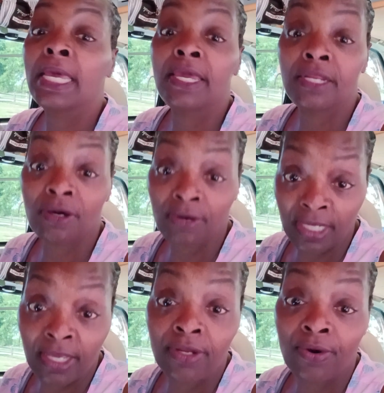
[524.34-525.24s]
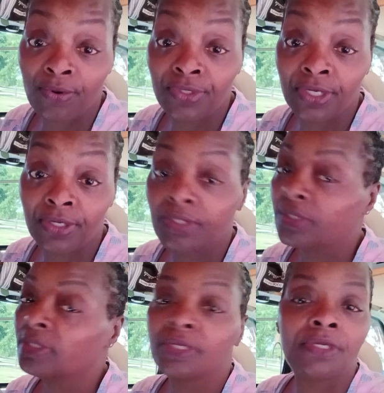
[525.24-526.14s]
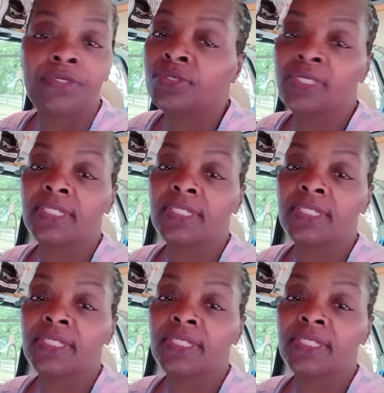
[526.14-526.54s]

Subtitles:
and older, you ain't